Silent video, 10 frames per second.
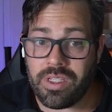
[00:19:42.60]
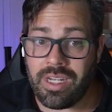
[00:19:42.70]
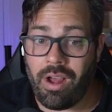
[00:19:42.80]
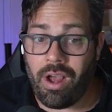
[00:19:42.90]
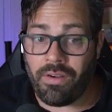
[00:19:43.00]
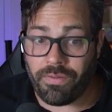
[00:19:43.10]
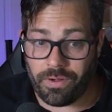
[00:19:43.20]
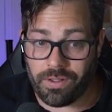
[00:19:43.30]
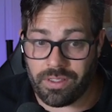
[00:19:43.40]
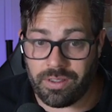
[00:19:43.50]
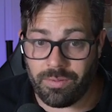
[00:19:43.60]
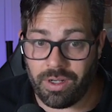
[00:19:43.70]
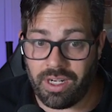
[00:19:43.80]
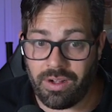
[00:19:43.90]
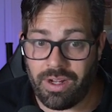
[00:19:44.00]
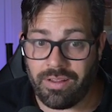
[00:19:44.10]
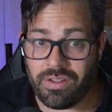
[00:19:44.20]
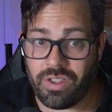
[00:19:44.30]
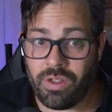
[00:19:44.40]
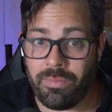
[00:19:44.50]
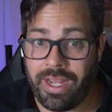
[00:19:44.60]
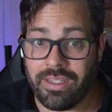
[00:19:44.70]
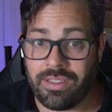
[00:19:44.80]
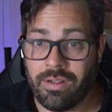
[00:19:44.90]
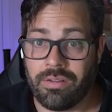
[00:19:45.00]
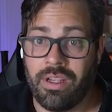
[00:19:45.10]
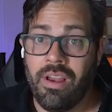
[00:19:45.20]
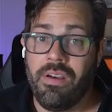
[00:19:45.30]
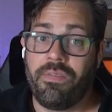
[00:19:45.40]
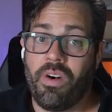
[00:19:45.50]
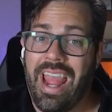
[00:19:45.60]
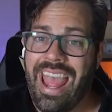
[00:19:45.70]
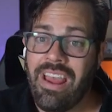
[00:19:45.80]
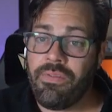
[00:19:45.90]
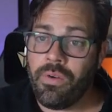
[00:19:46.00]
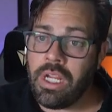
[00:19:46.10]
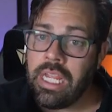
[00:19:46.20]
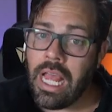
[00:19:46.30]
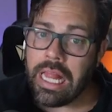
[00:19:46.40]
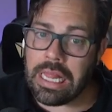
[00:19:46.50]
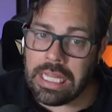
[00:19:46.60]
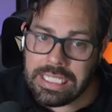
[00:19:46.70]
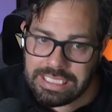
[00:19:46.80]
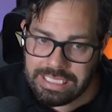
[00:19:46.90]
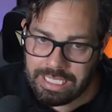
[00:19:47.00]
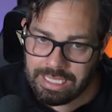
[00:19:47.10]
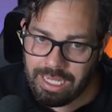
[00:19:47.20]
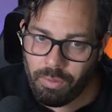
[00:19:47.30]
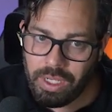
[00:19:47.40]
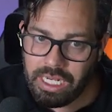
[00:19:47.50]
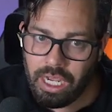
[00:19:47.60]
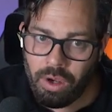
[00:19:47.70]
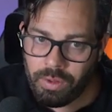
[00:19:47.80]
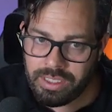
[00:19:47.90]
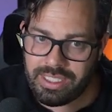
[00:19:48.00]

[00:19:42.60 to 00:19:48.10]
and offers, we're going to go down. There's 2 milestones. For every listing that we go and